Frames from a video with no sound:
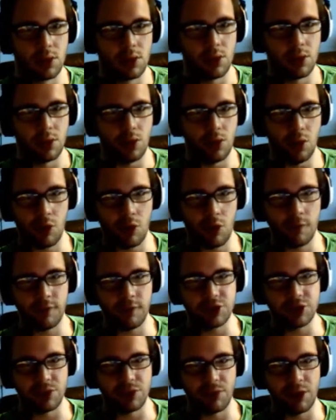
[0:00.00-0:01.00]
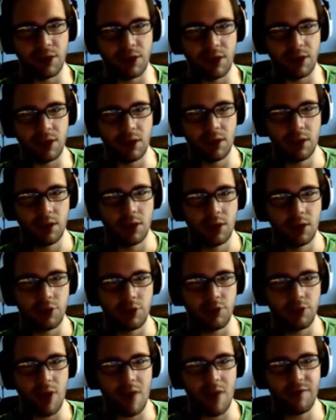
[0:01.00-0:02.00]
northern Germany,
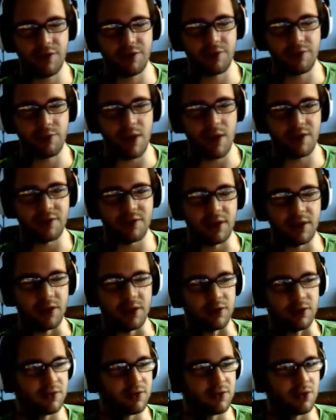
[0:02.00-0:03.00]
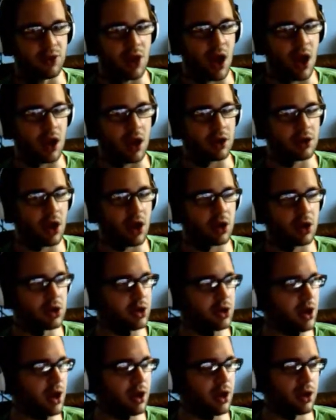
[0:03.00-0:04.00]
Drevis residence. Knock, knock,
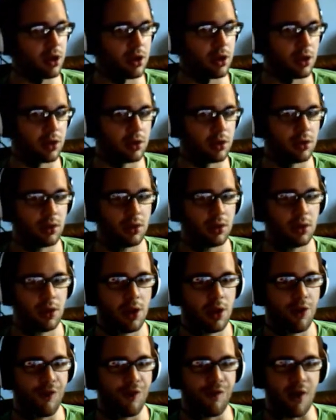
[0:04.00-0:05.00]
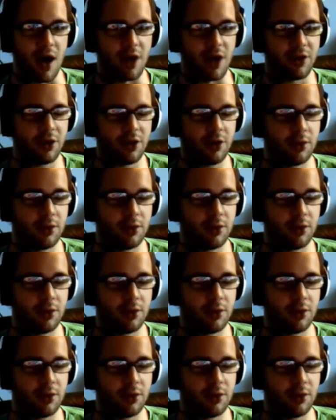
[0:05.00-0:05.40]
knock. Father?